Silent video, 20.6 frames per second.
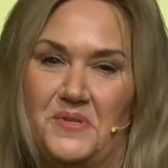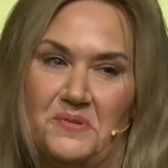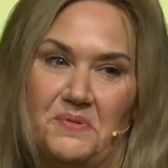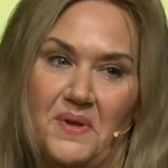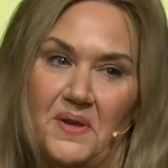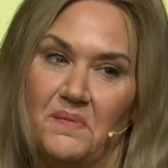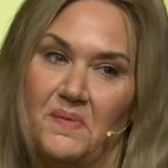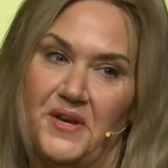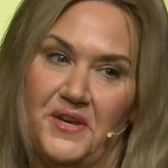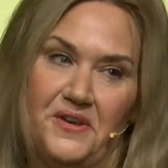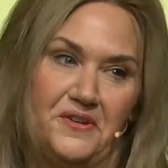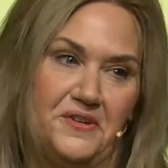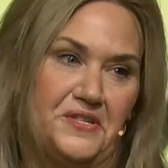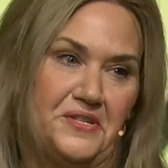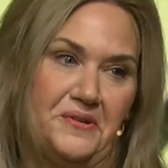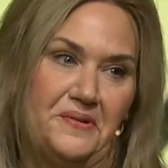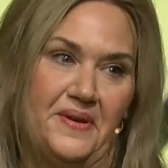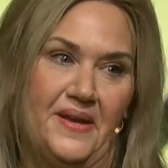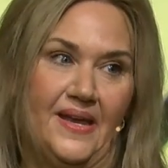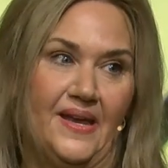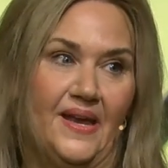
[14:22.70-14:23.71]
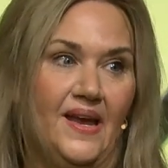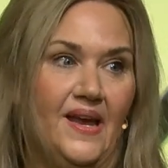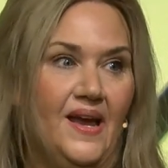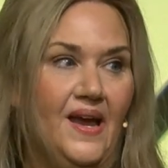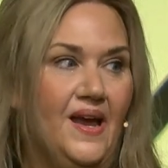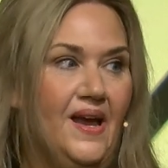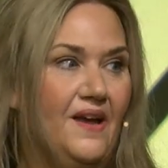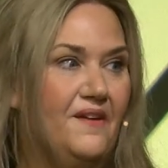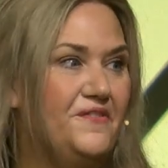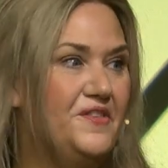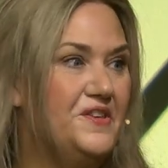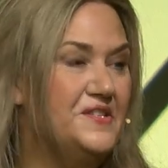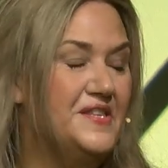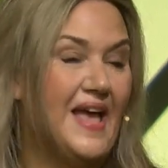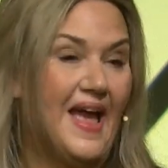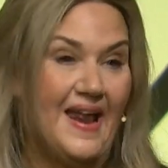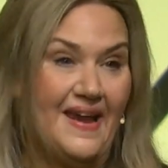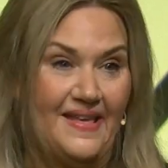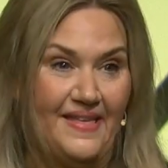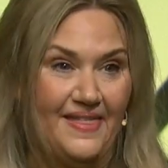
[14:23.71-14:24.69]
doing what you're doing. If there's
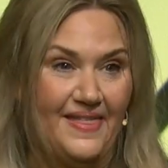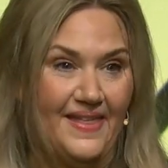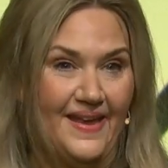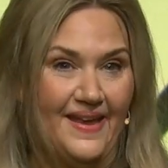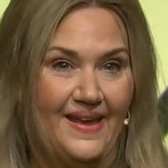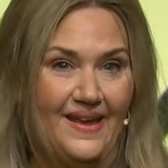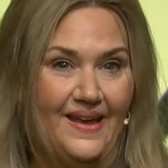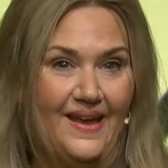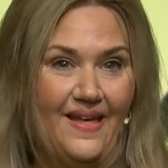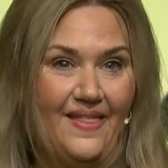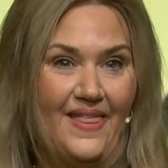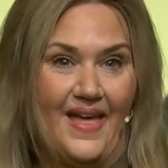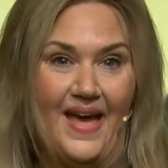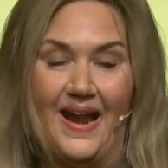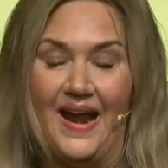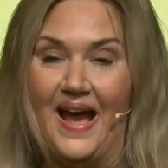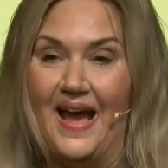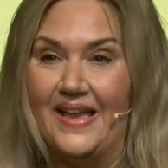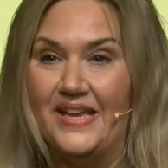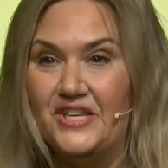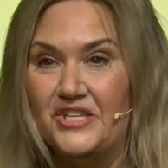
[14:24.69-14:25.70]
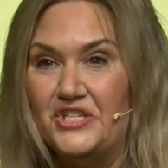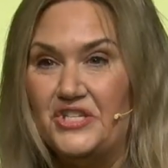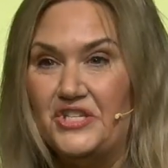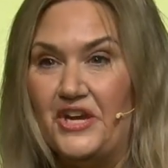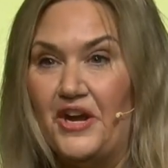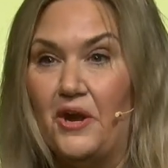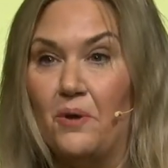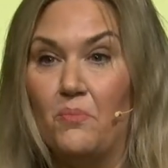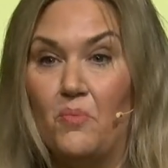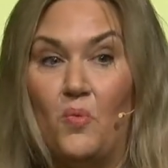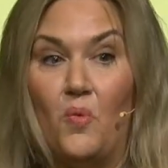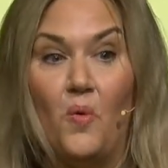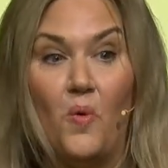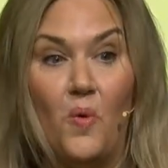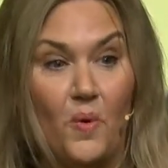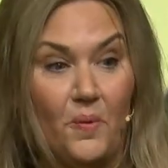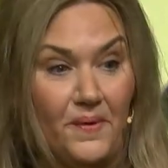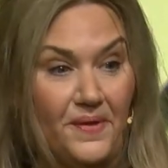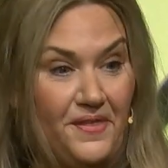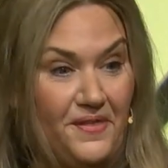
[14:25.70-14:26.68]
anything that I can share
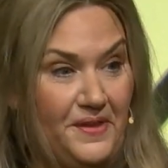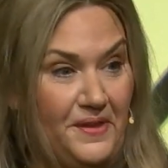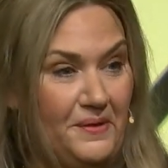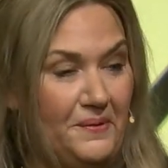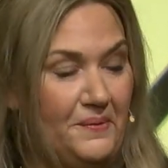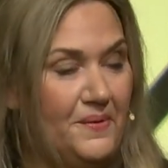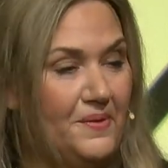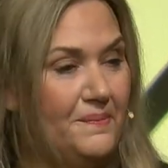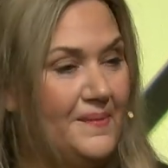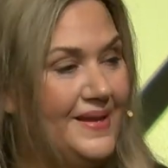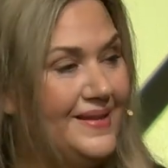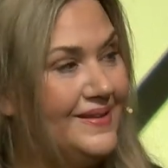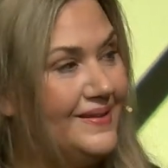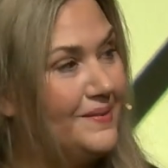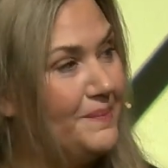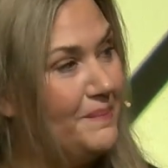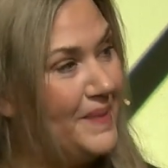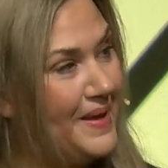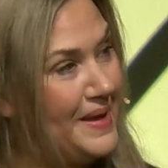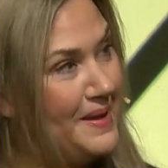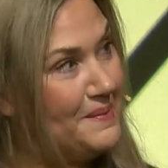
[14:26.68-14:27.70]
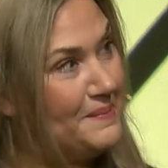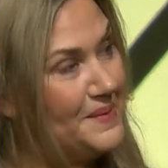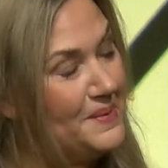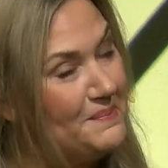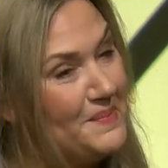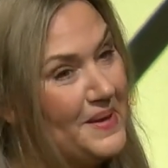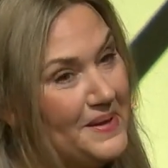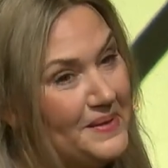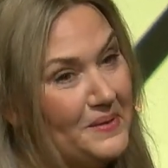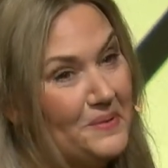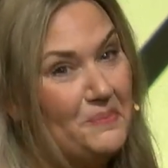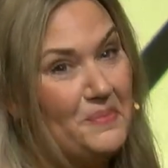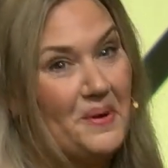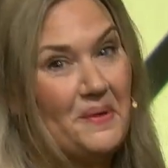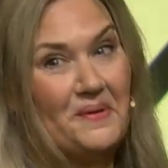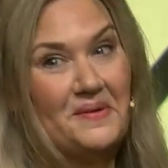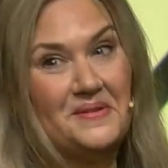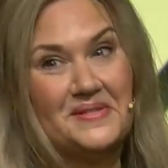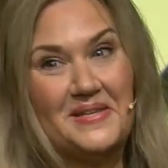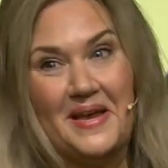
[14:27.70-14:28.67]
more with you with my little baby and my little
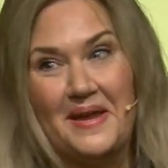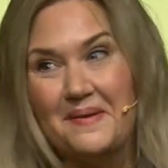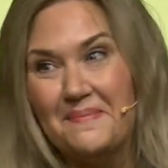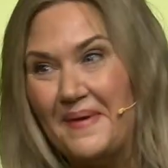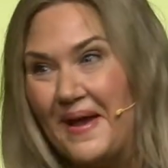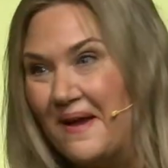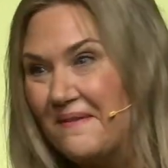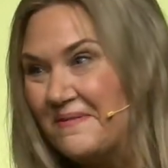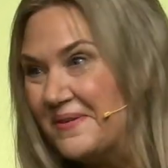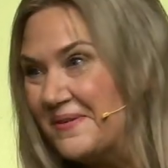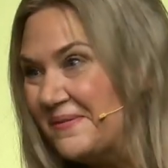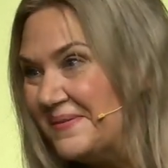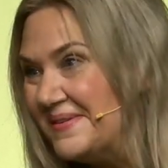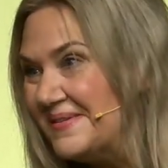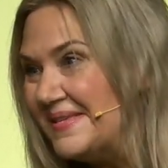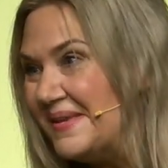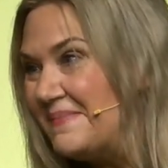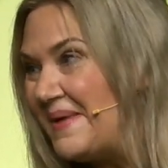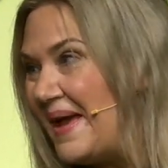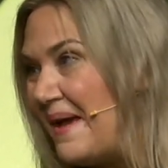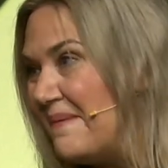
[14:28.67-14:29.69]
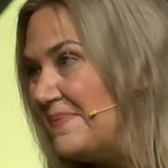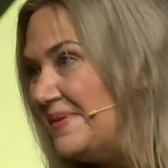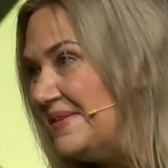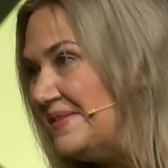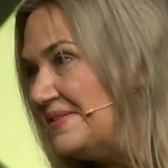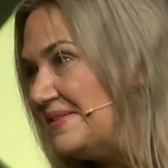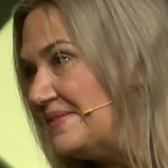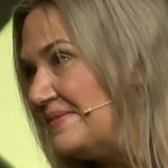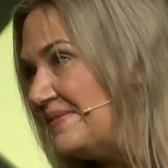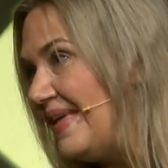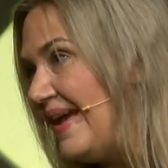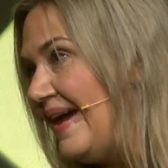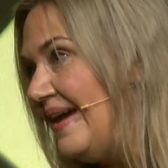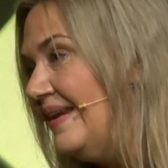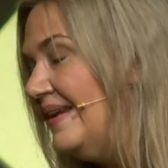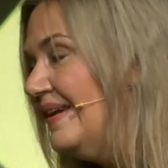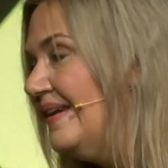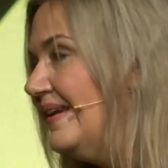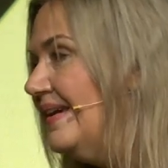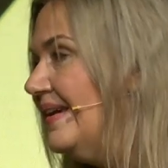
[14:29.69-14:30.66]
prototype afterwards, I'm happy to do that.
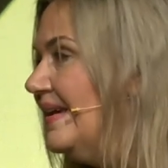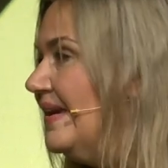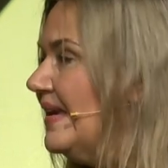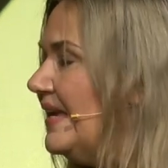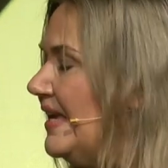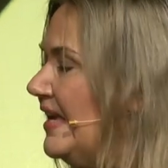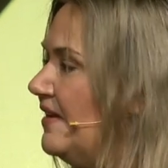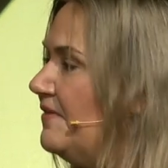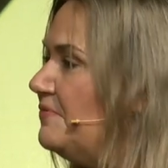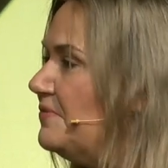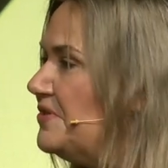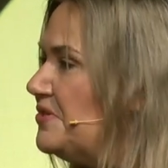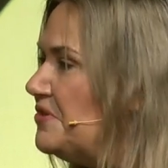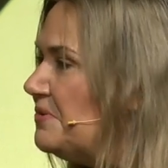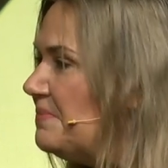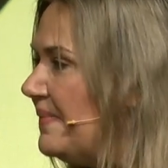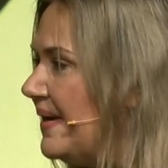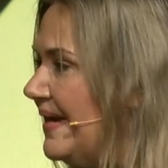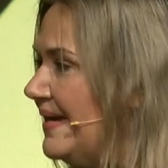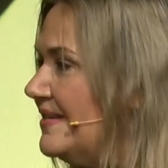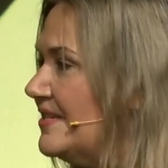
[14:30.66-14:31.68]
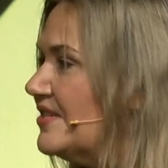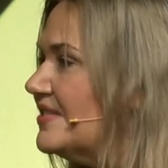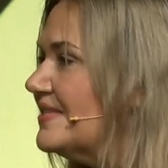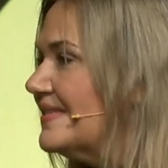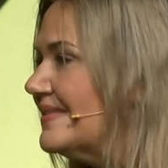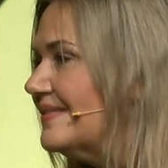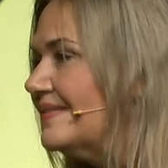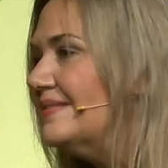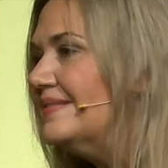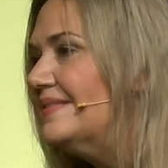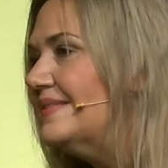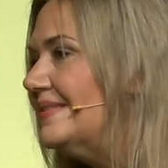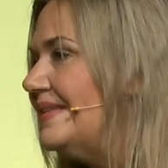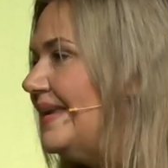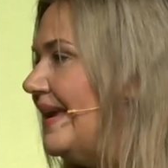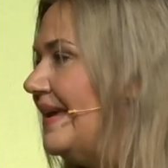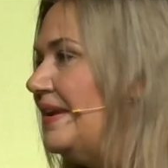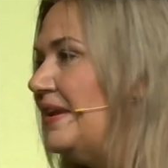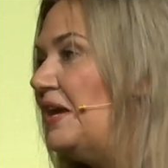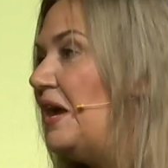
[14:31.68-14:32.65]
Eve, would you mind just
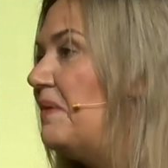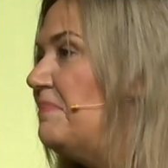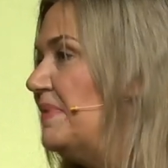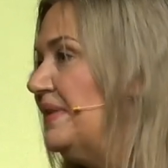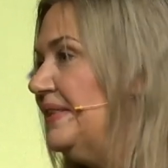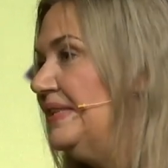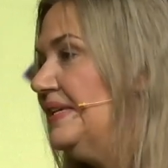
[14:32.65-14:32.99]
standing up at